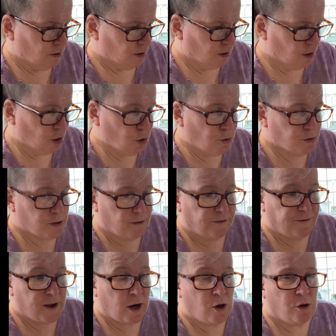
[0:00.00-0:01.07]
Use the
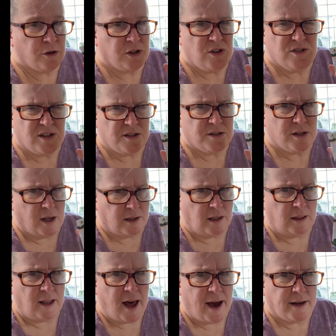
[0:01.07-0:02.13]
fennel, use it a
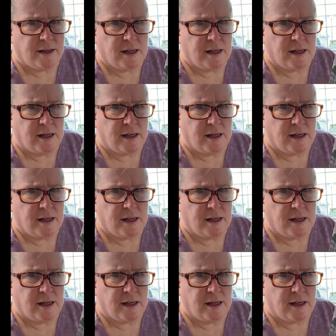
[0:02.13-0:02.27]
lot